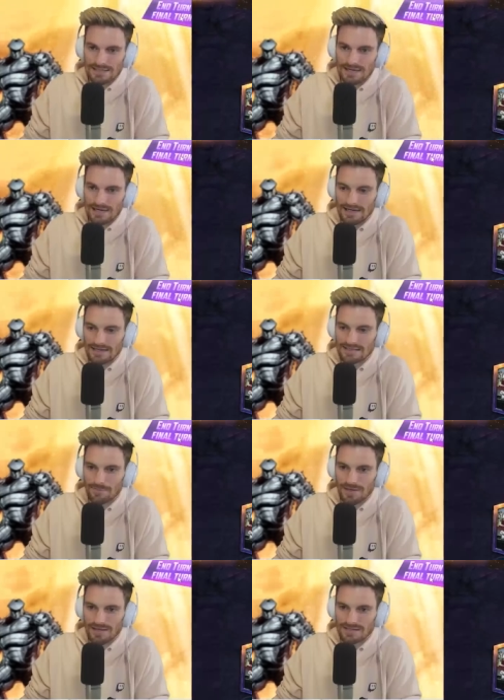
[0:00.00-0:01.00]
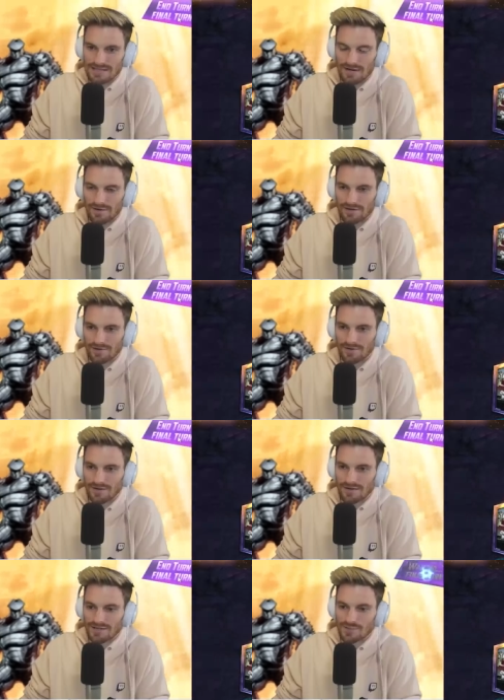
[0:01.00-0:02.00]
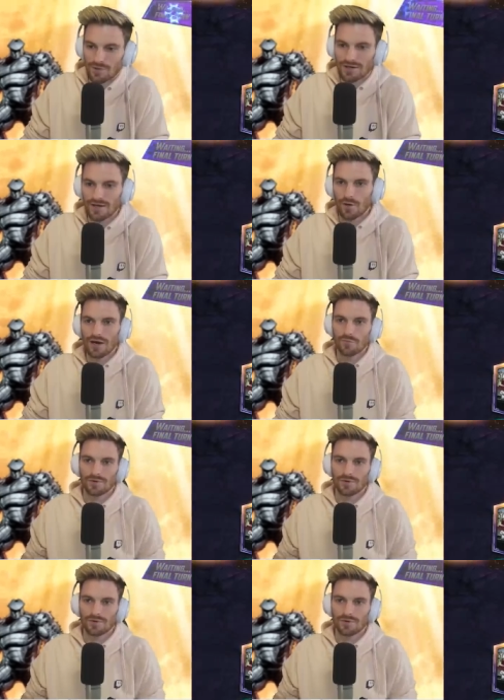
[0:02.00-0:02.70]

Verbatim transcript: uh, to beat us out here. So we're going to go ahead.